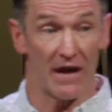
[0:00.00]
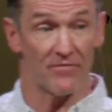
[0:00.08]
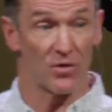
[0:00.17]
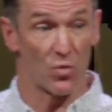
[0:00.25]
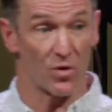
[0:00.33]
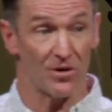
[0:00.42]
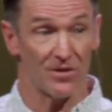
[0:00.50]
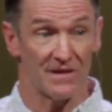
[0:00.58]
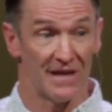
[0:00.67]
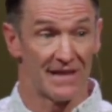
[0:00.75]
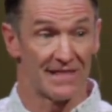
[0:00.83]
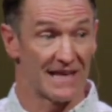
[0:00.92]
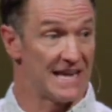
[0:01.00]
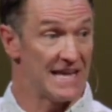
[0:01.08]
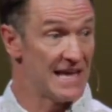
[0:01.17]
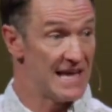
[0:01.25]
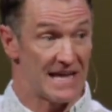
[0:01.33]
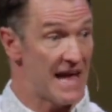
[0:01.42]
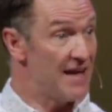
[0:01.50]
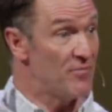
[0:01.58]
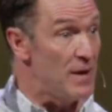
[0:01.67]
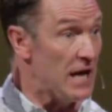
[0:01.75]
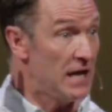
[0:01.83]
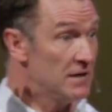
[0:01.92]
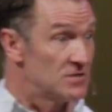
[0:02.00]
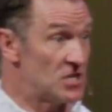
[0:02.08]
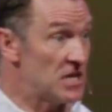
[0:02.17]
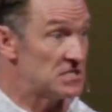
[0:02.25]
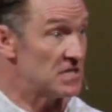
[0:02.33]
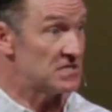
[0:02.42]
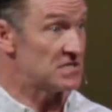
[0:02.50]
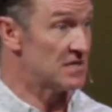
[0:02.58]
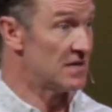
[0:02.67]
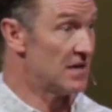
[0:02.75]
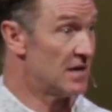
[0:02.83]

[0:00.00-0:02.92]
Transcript: loved the world that he gave me, Jesus.